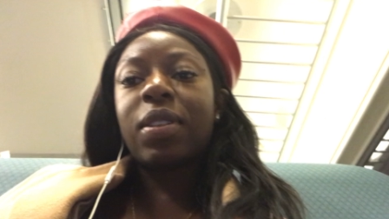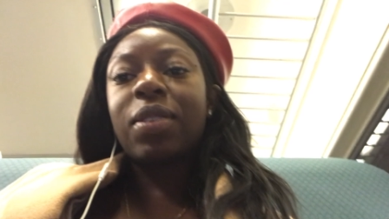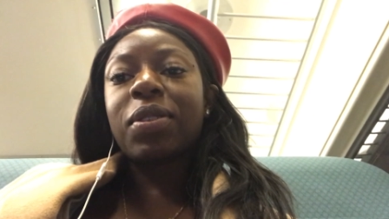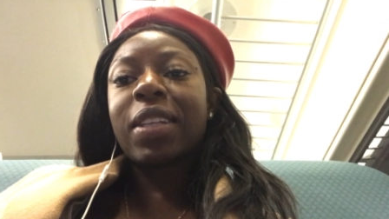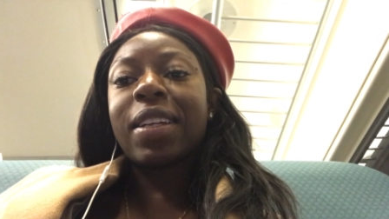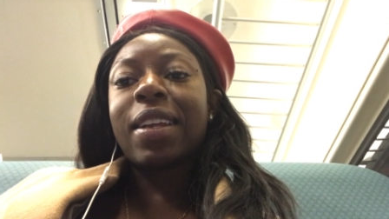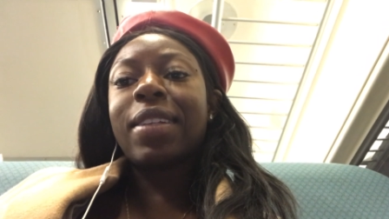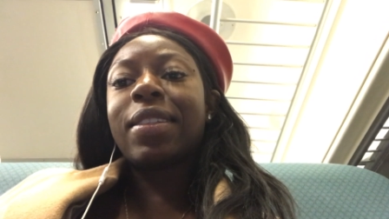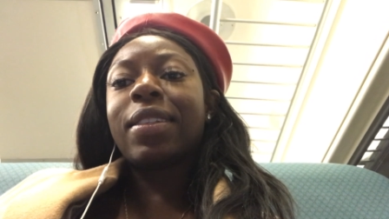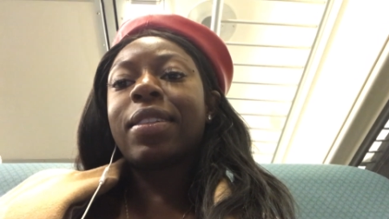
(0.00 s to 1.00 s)
It looks like
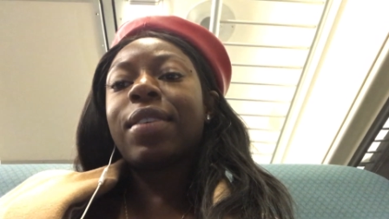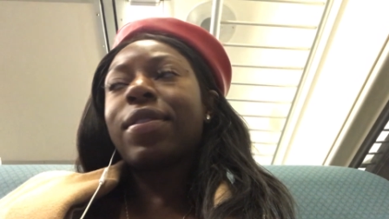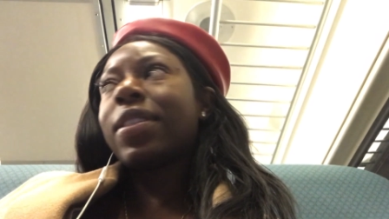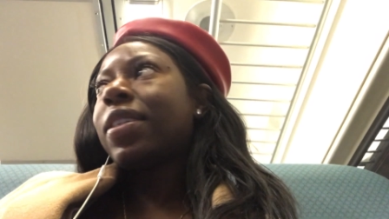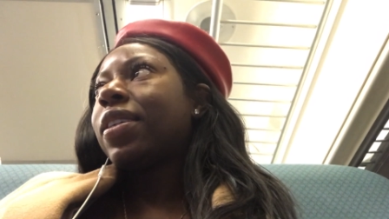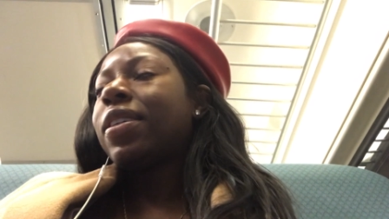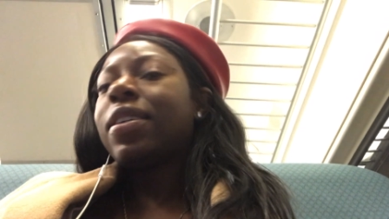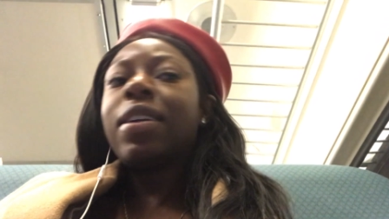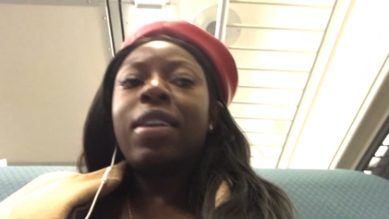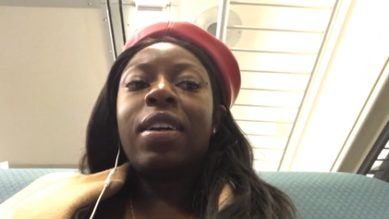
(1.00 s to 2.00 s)
1970
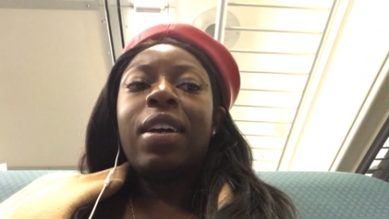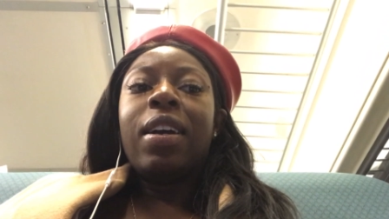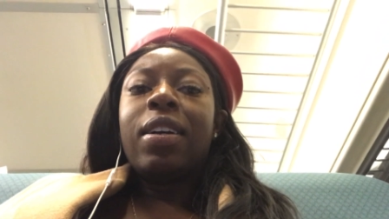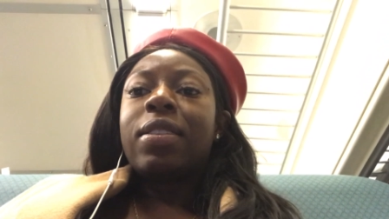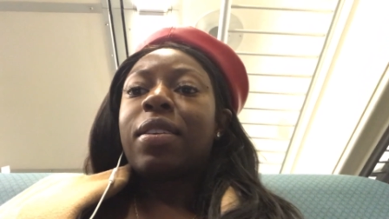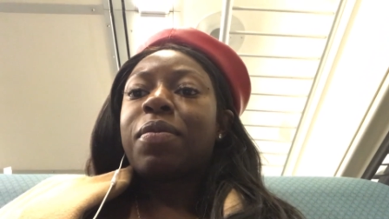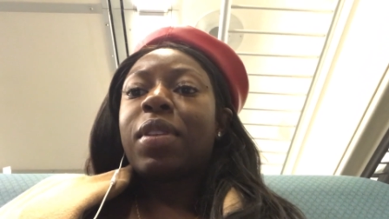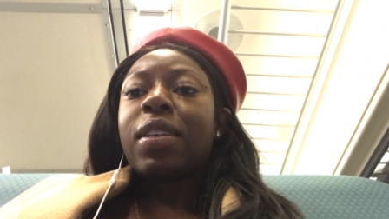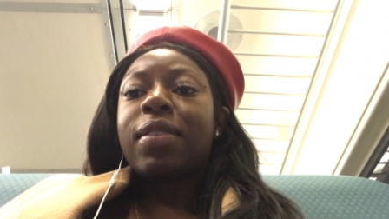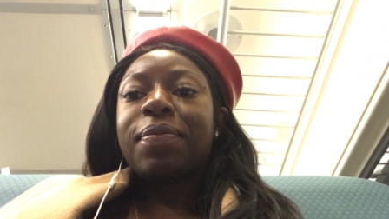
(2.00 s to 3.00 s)

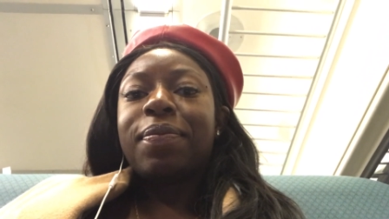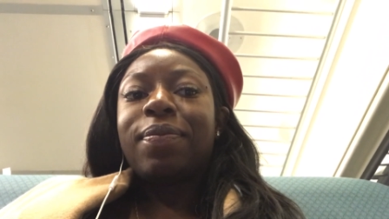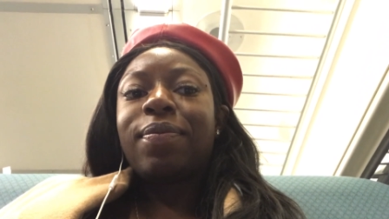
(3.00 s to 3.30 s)
something.